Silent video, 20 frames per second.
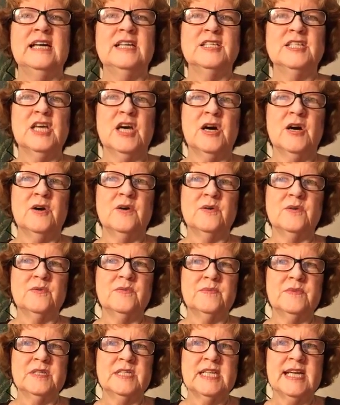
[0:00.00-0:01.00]
So
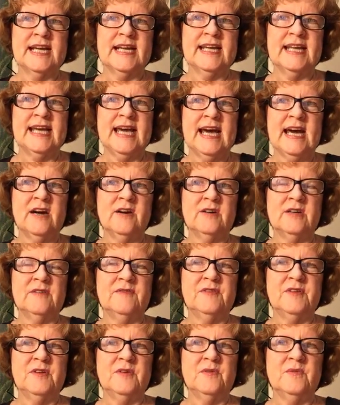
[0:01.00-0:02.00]
check it out.
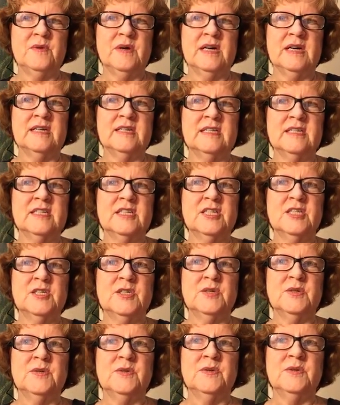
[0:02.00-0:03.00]
If you want
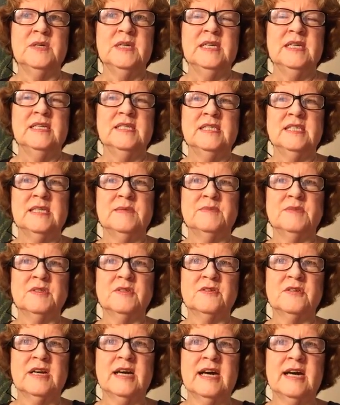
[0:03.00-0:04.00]
to
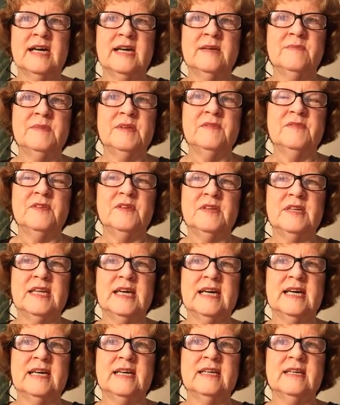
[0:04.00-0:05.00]
subscribe, if you
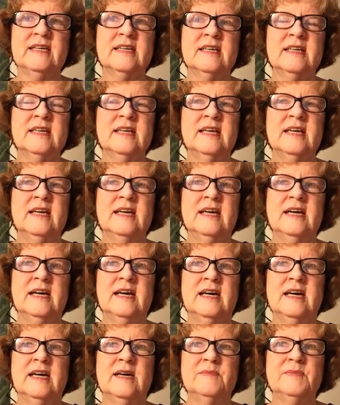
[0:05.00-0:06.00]
like,
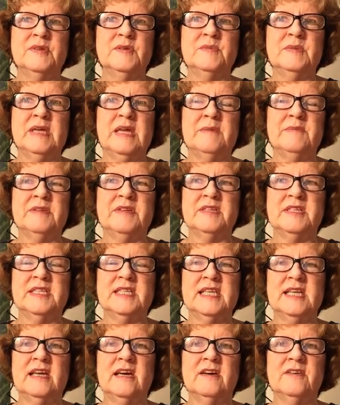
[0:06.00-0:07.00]
you'll be able to
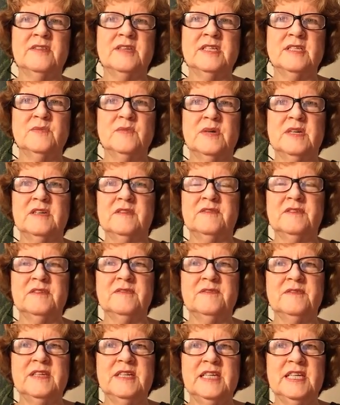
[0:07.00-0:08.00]
see all these
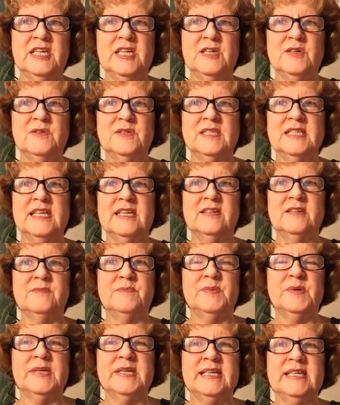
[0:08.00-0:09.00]
wonderful videos that are
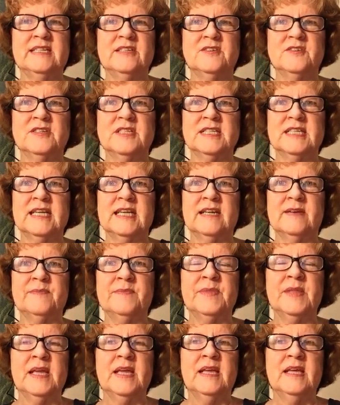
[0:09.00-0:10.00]
pretty
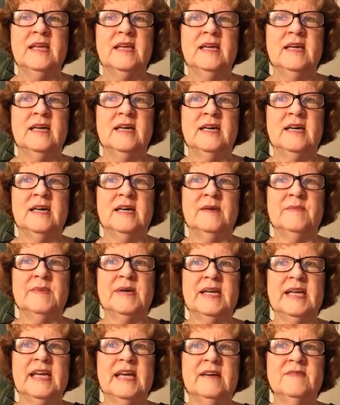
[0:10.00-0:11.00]
interesting.
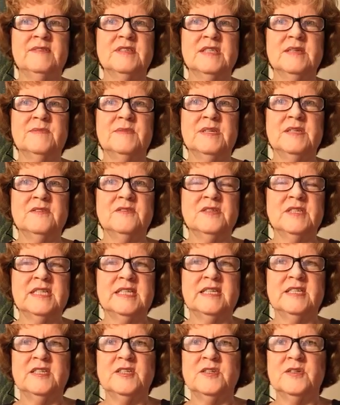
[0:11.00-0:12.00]
I have some
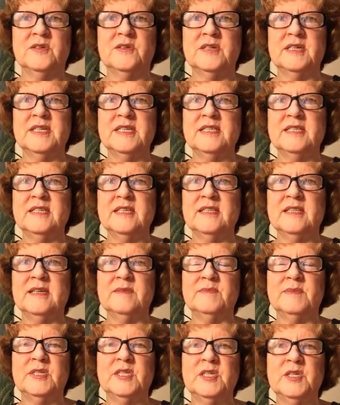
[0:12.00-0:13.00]
interesting stories in
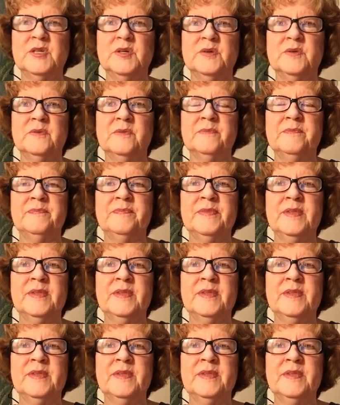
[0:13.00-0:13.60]
them too.